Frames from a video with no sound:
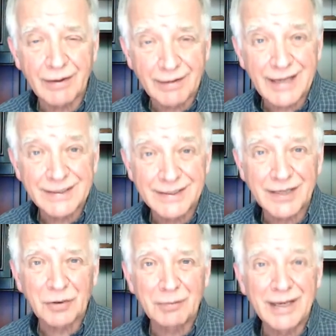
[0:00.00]
God
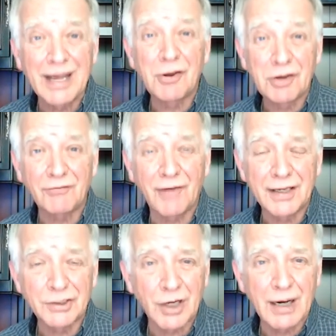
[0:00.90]
said to me, now you can
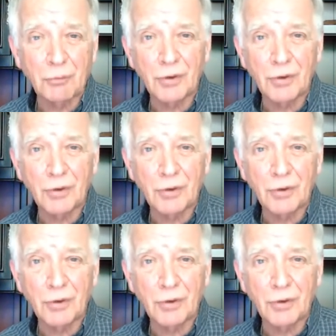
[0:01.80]
find a job.